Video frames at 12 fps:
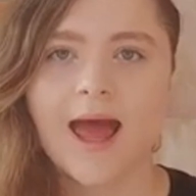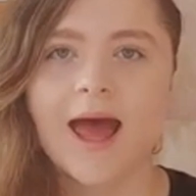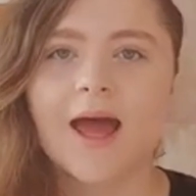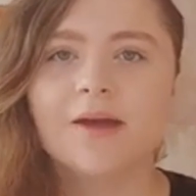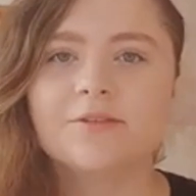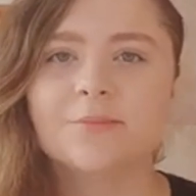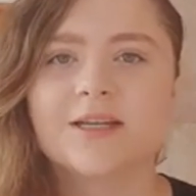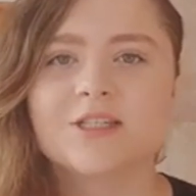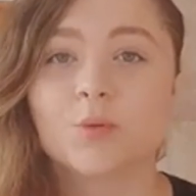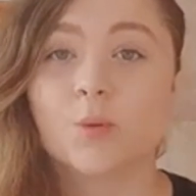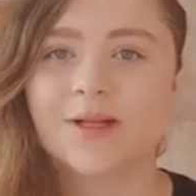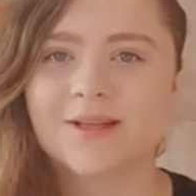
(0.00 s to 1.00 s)
Hi everybody,
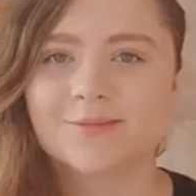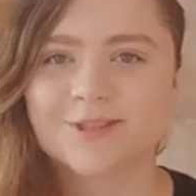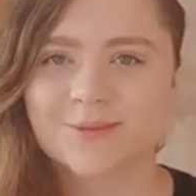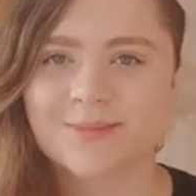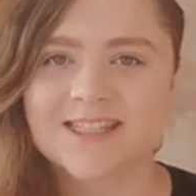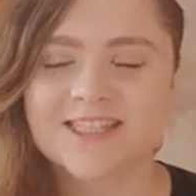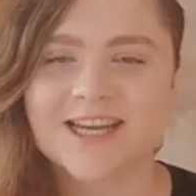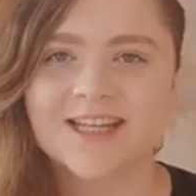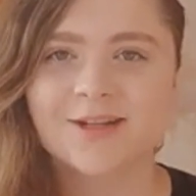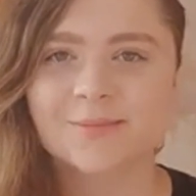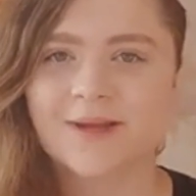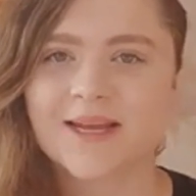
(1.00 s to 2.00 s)
welcome to my
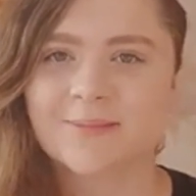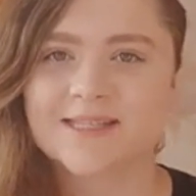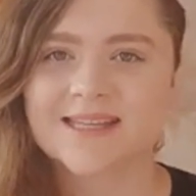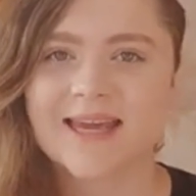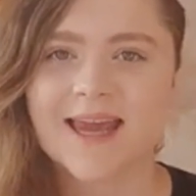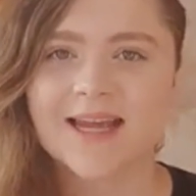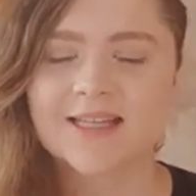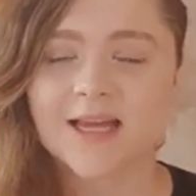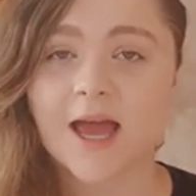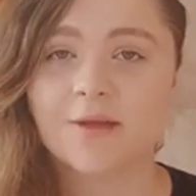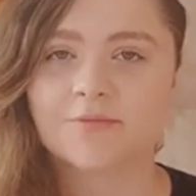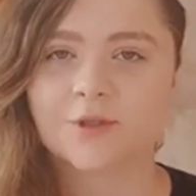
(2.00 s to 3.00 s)
channel. My name is Kate,
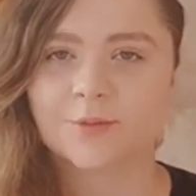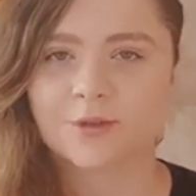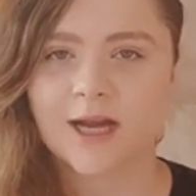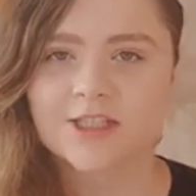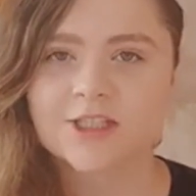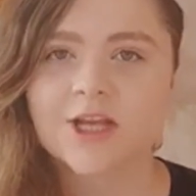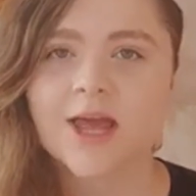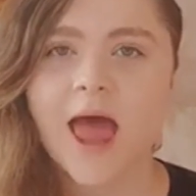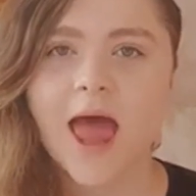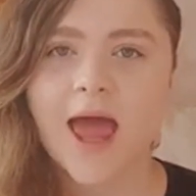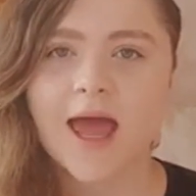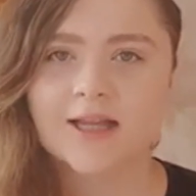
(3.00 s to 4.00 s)
I'm from Russia,
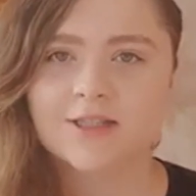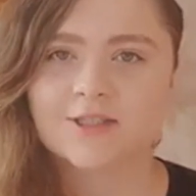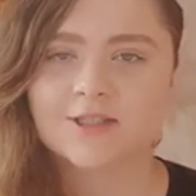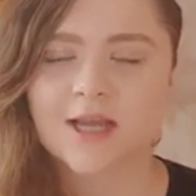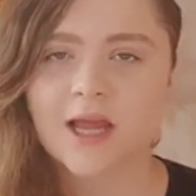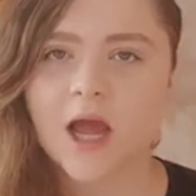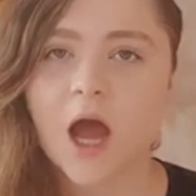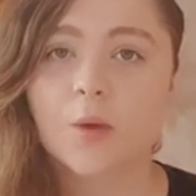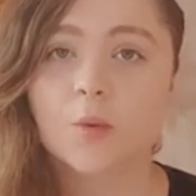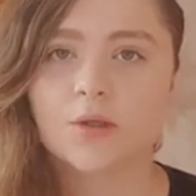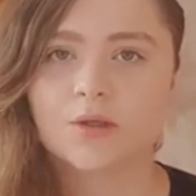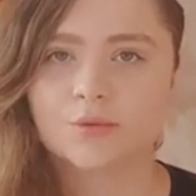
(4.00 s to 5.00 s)
and today I
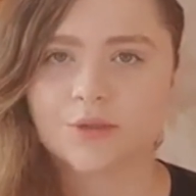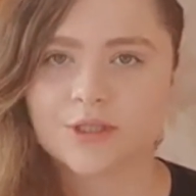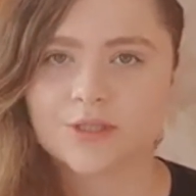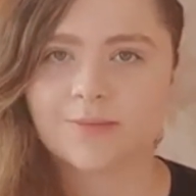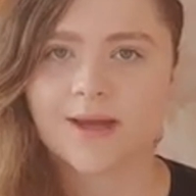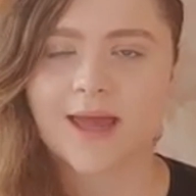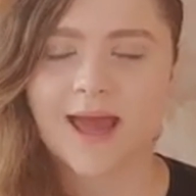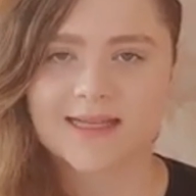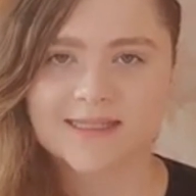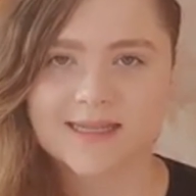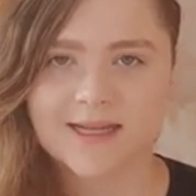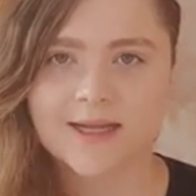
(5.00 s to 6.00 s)
will read my
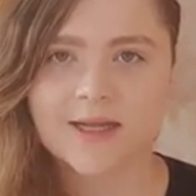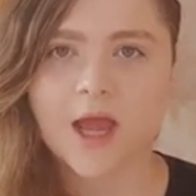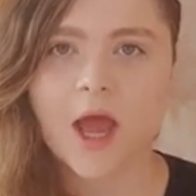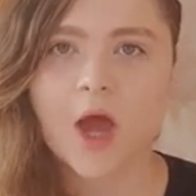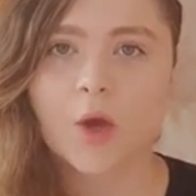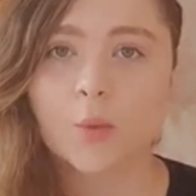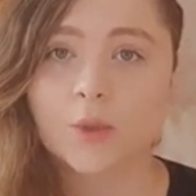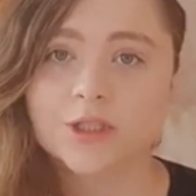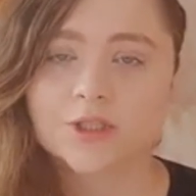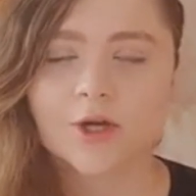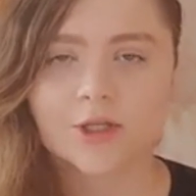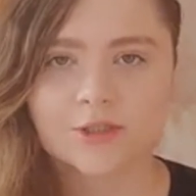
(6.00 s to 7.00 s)
essay
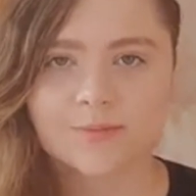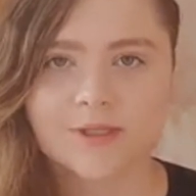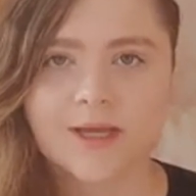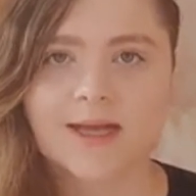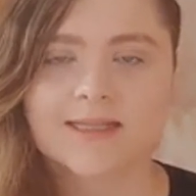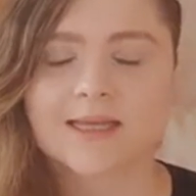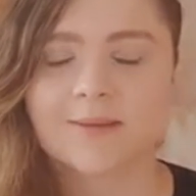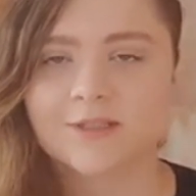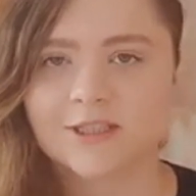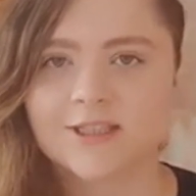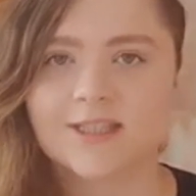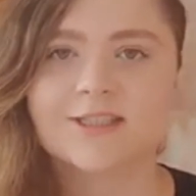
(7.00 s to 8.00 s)
which got me
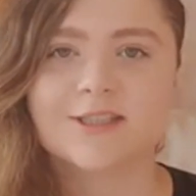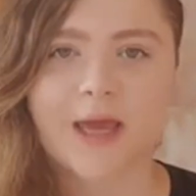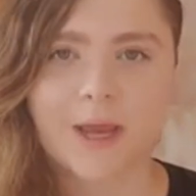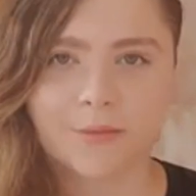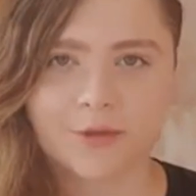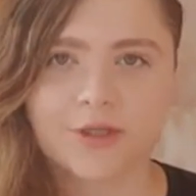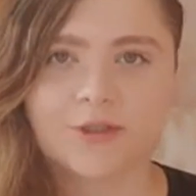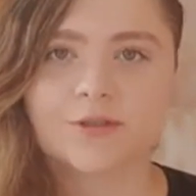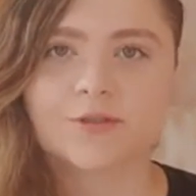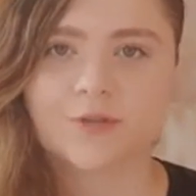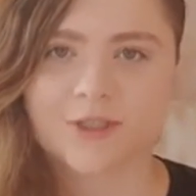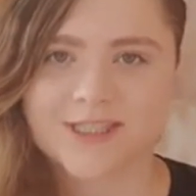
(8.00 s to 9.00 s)
accepted into Emory
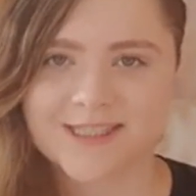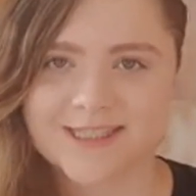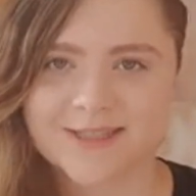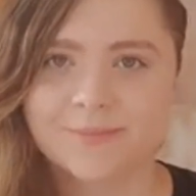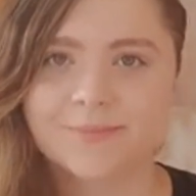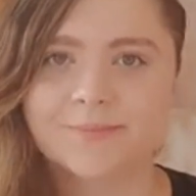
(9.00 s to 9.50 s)
University.